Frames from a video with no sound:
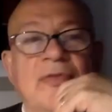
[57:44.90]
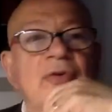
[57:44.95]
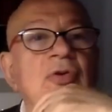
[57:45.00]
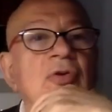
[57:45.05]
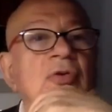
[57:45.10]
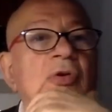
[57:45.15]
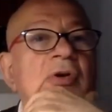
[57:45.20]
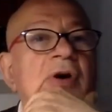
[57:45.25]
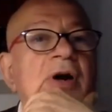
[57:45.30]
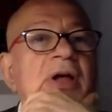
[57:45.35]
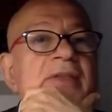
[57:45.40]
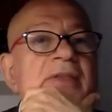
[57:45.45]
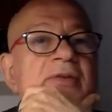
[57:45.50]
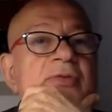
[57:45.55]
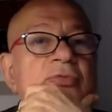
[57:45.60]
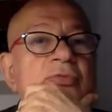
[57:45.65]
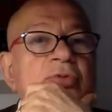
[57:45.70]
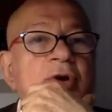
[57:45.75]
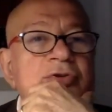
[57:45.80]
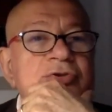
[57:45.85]
no other
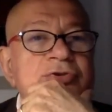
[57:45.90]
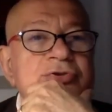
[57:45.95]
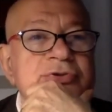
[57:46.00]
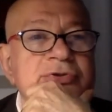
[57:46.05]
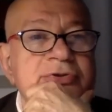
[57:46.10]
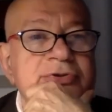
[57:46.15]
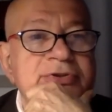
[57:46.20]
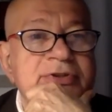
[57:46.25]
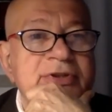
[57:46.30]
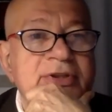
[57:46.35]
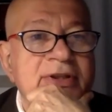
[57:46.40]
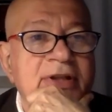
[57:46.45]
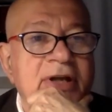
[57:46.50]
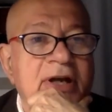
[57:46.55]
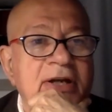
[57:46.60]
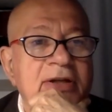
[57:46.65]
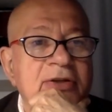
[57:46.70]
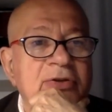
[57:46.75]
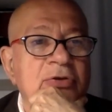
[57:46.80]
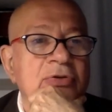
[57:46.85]
questions, and
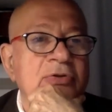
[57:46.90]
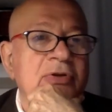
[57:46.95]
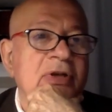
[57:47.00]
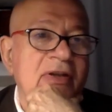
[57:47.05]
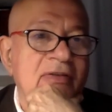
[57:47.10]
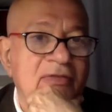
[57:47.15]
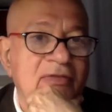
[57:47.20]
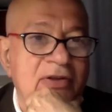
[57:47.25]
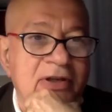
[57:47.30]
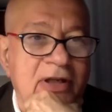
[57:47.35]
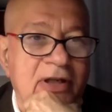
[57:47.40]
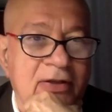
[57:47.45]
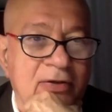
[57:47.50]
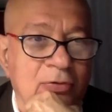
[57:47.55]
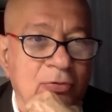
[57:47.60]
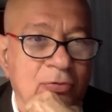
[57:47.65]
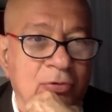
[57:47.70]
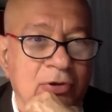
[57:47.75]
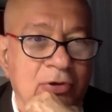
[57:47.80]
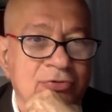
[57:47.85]
I don't have any
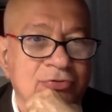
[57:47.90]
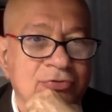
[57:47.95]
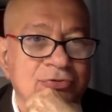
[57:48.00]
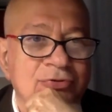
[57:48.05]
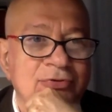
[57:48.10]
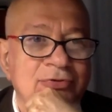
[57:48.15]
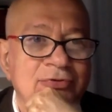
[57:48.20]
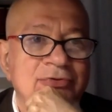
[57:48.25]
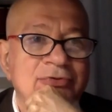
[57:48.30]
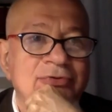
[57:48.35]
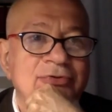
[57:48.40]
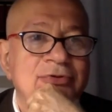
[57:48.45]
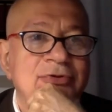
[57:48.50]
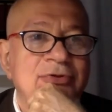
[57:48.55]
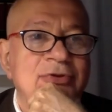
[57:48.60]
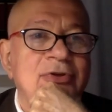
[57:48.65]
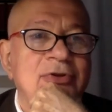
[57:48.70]
other questions.